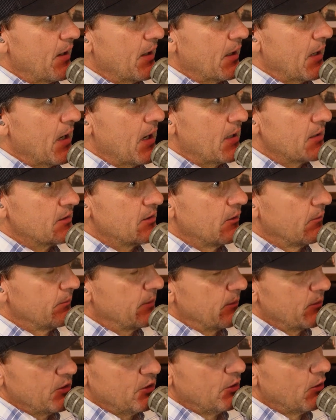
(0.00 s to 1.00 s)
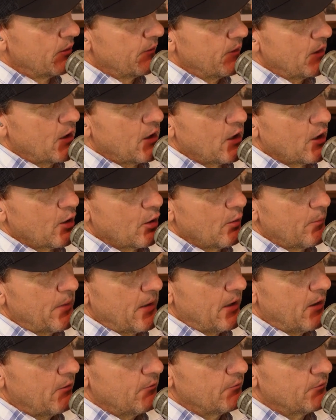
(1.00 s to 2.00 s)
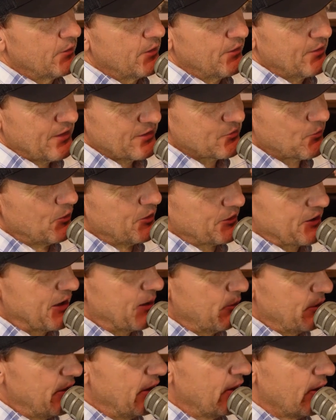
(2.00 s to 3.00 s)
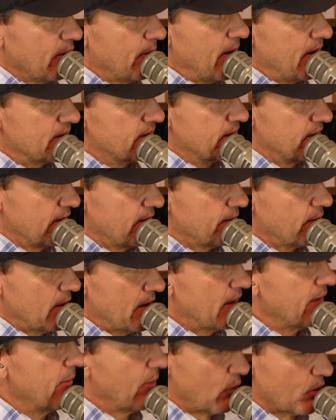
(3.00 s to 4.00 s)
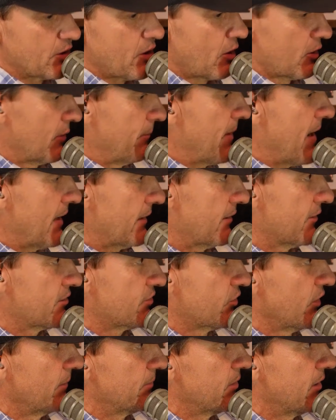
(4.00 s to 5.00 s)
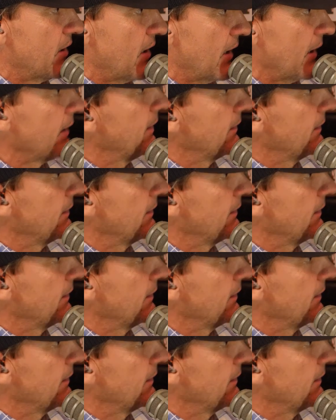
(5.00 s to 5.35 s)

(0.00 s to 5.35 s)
that guy's helping people you don't even hear about. It's one thing when you hear about stuff, right? I mean, we're talking back to the Strip today.